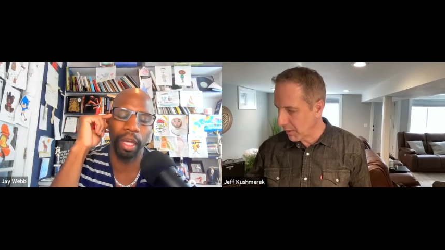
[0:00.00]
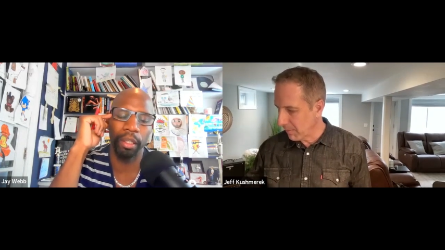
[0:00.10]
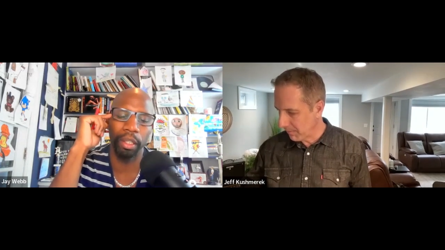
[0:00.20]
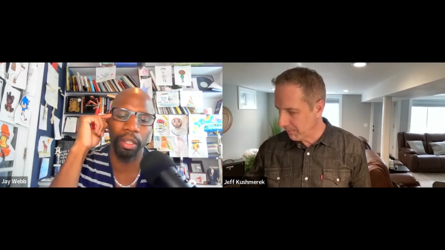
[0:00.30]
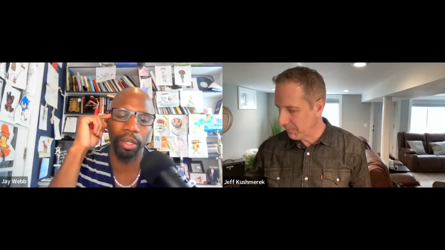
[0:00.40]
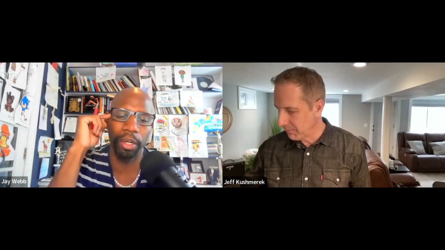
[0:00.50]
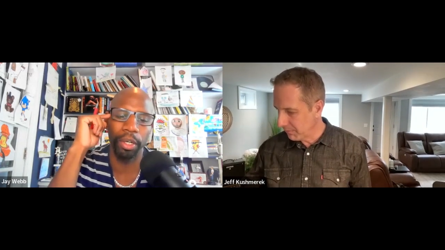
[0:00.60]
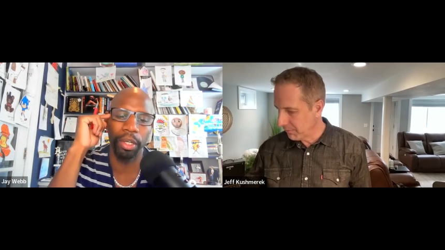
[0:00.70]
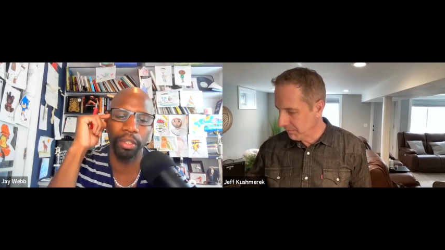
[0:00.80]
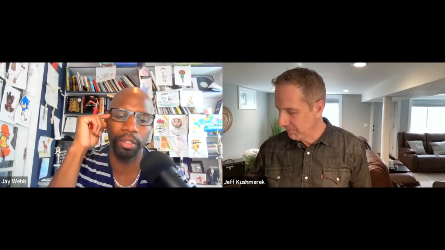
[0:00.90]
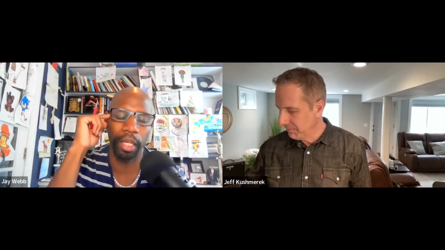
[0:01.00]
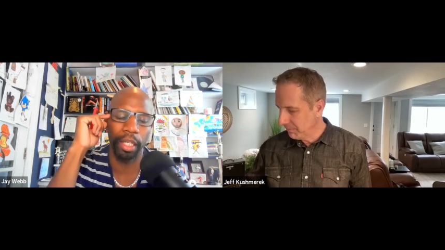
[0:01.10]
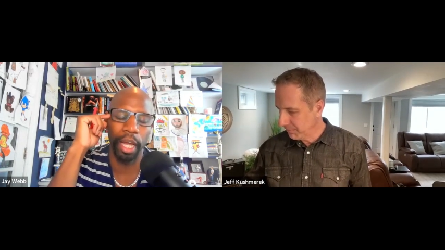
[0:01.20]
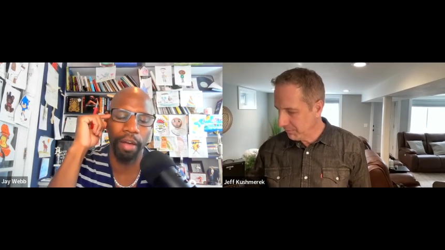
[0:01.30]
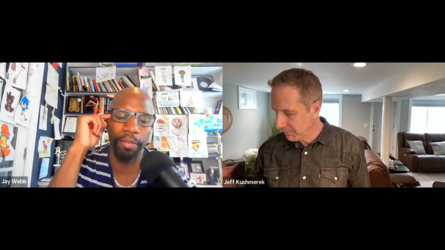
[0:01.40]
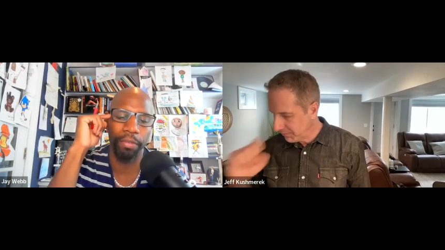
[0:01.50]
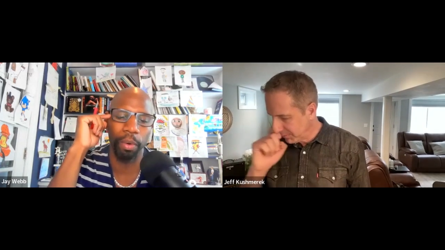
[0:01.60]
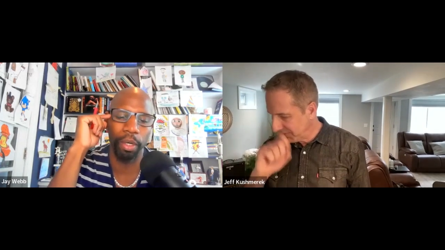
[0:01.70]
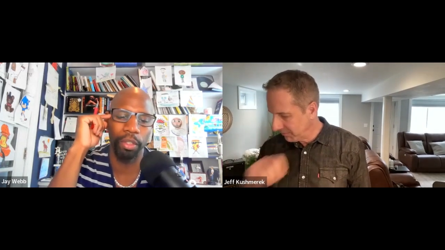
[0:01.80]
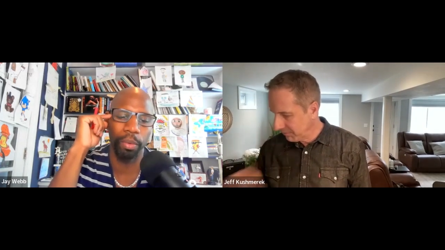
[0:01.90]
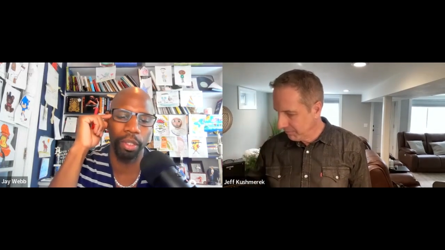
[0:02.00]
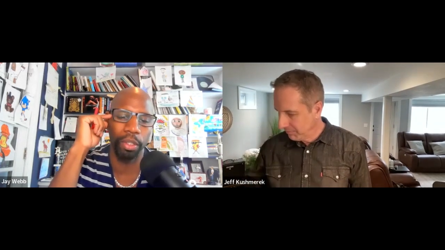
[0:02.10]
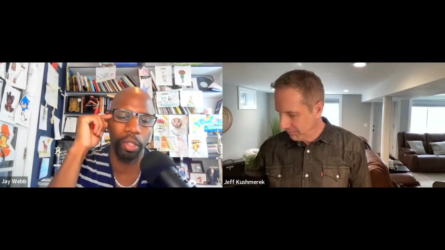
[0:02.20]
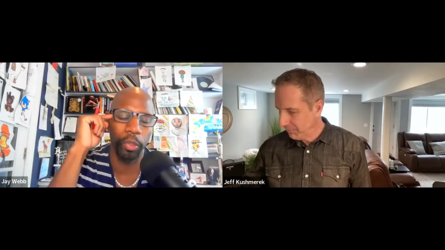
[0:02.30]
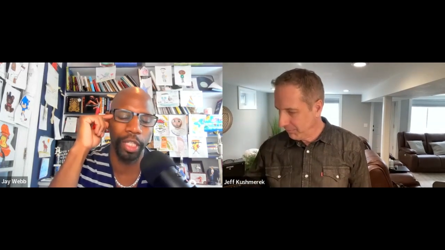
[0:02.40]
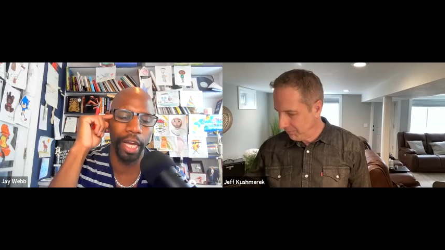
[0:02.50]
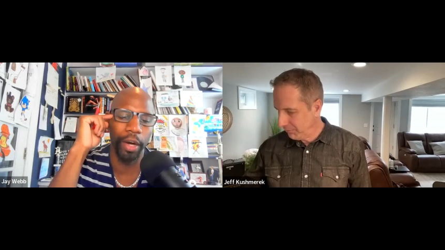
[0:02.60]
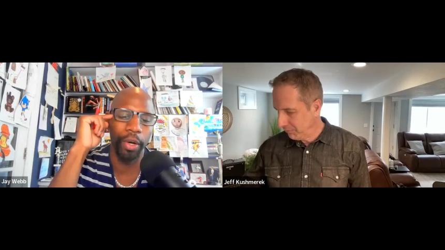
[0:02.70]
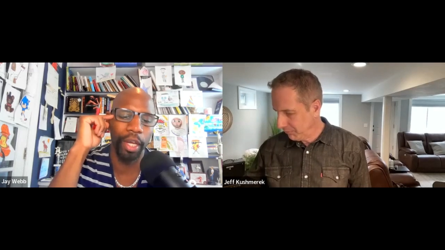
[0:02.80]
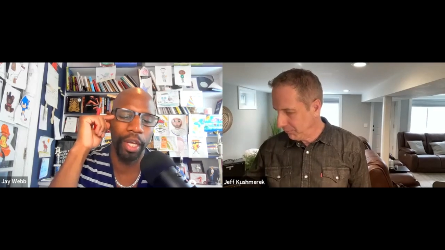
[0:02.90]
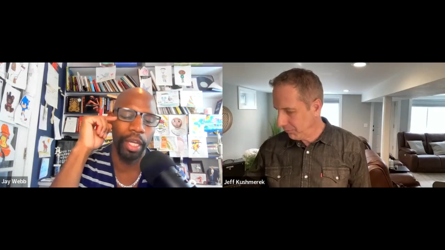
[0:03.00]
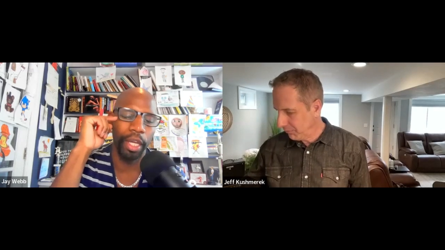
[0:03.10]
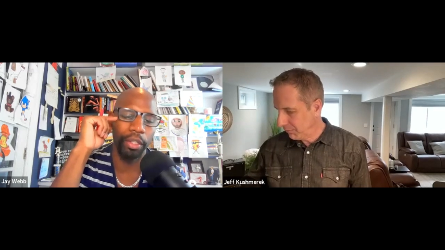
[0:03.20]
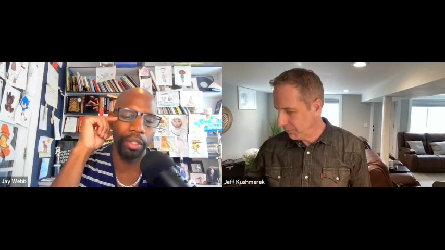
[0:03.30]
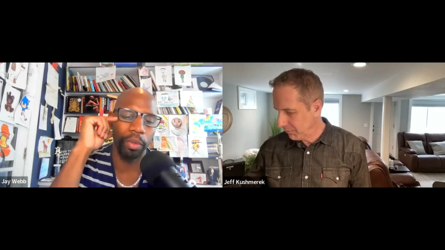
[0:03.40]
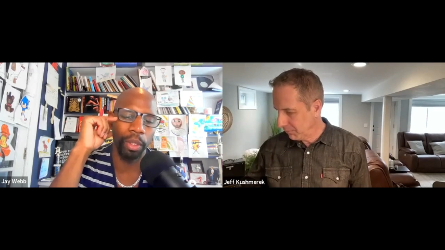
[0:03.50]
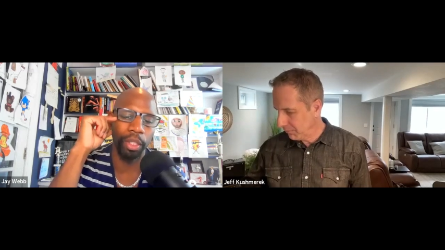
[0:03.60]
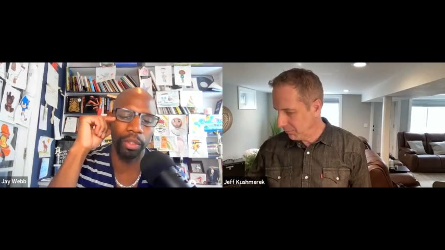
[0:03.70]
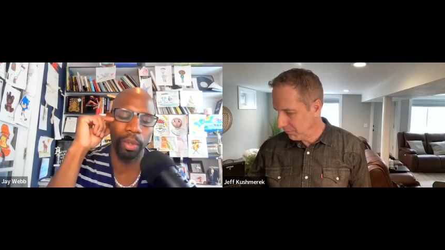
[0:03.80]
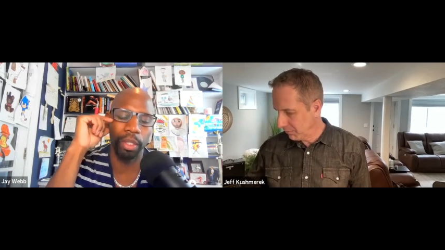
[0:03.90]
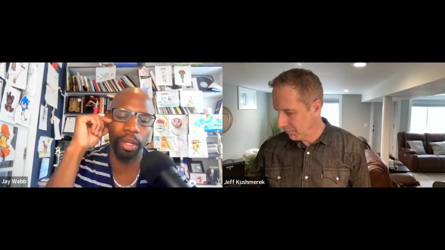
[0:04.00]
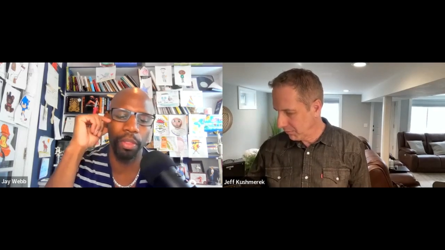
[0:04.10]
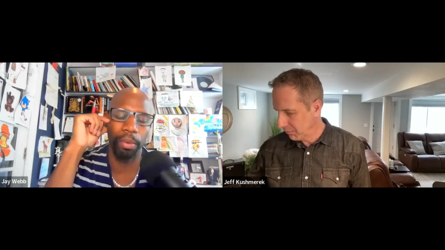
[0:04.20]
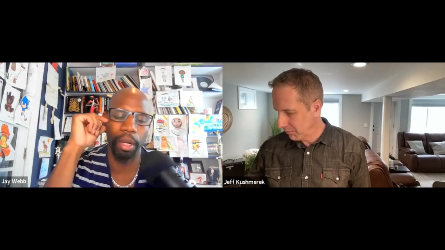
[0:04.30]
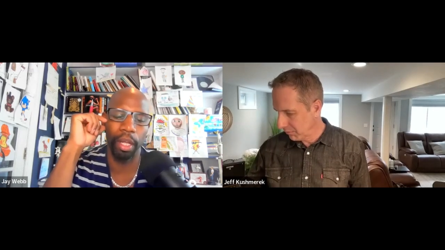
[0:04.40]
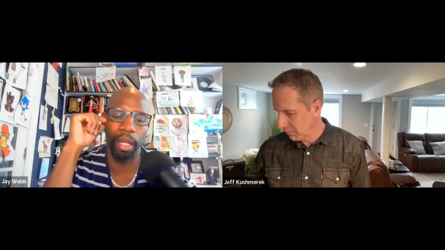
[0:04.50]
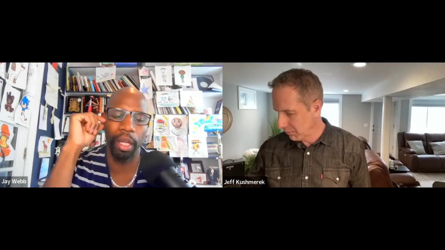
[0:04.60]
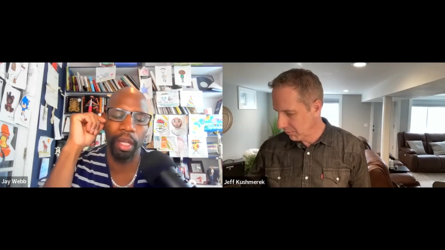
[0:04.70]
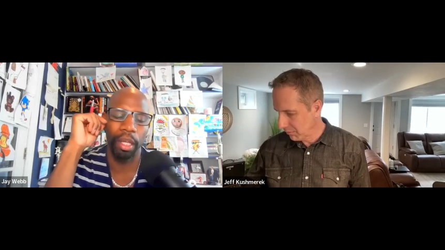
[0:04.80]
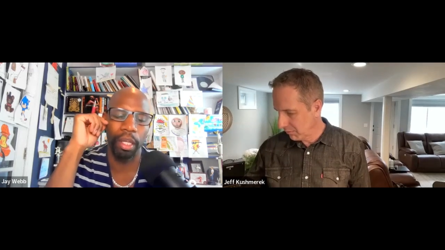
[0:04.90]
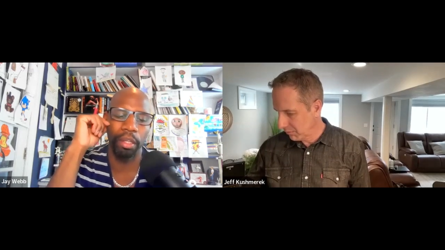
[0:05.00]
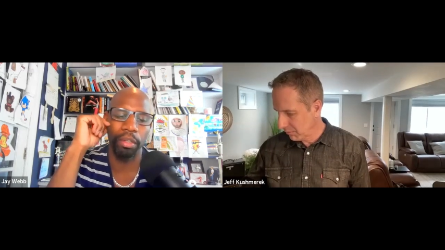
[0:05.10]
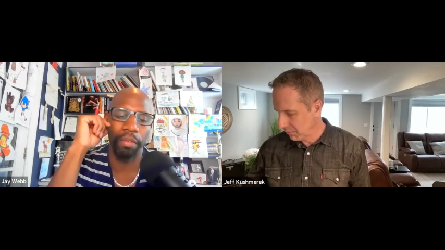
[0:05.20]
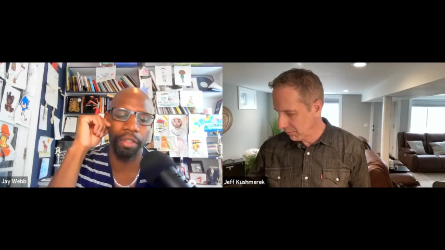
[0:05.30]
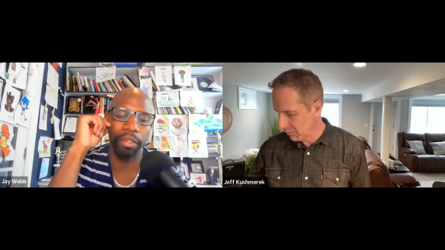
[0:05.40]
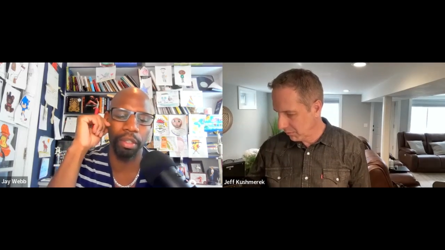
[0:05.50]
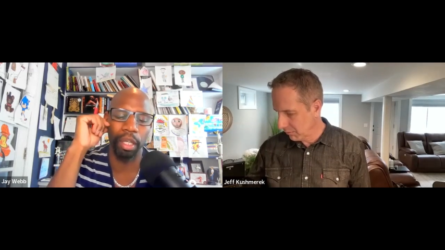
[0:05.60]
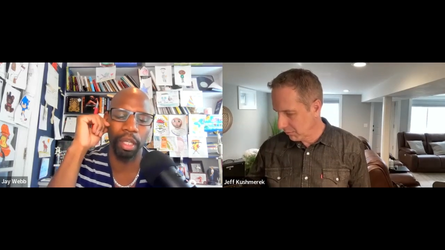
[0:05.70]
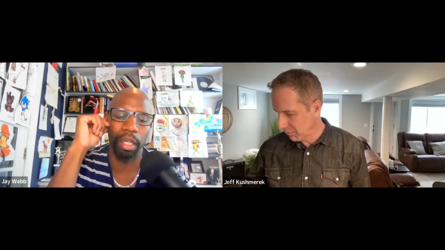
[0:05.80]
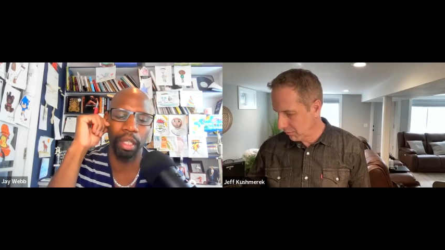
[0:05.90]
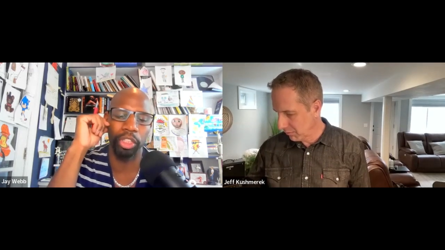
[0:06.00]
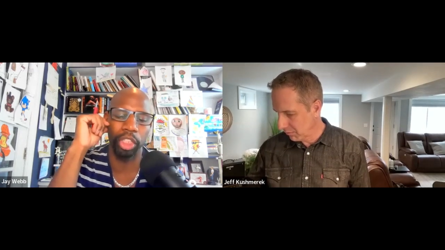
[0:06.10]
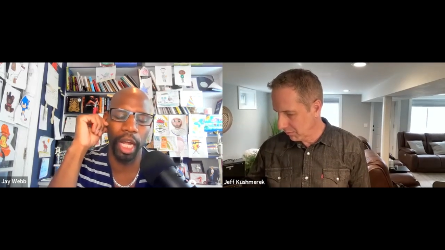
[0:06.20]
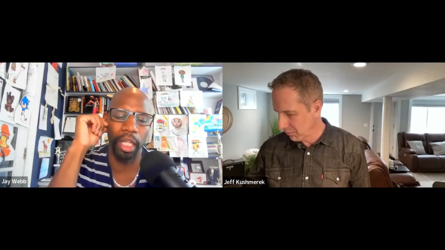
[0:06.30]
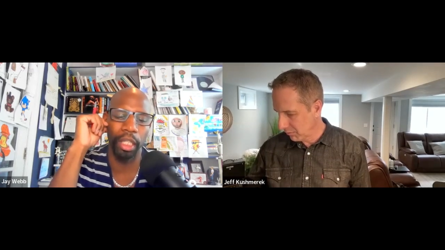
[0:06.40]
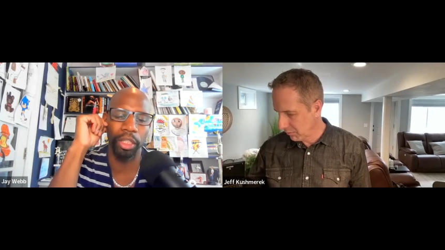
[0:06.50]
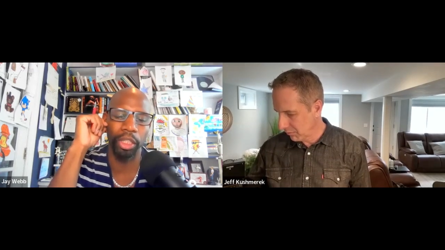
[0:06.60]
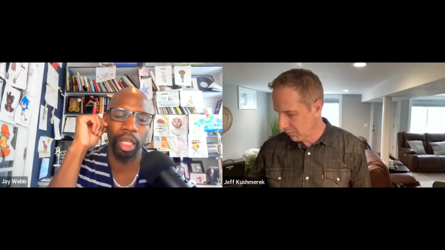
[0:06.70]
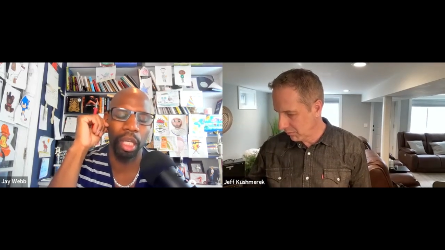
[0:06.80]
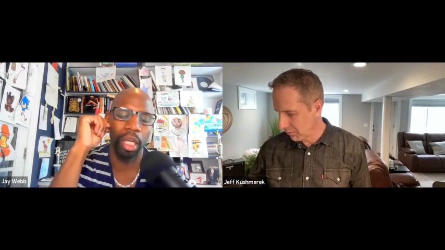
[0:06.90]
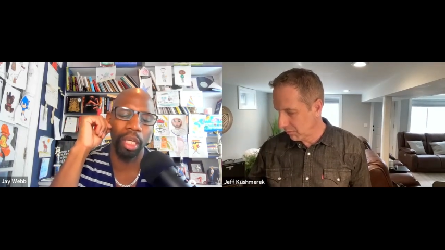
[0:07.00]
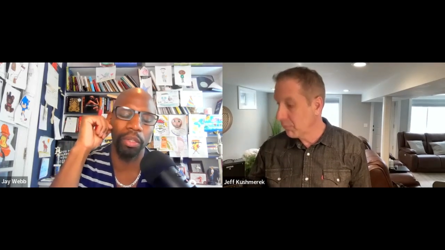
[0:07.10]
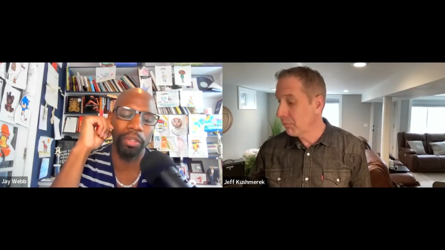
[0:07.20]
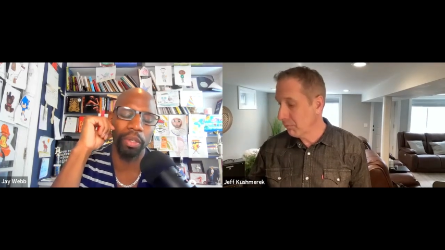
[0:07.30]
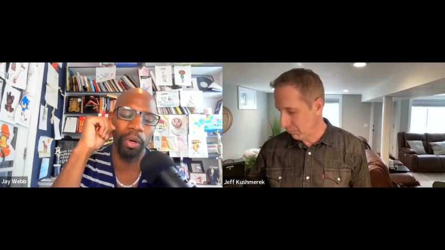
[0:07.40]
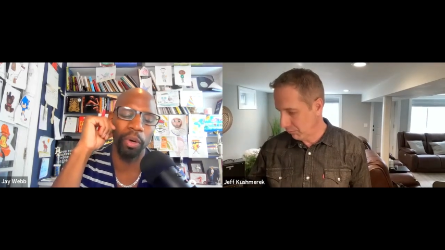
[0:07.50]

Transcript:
Speaker 1: that occurred second half of 2022 and now into 2023 is obviously a challenge. And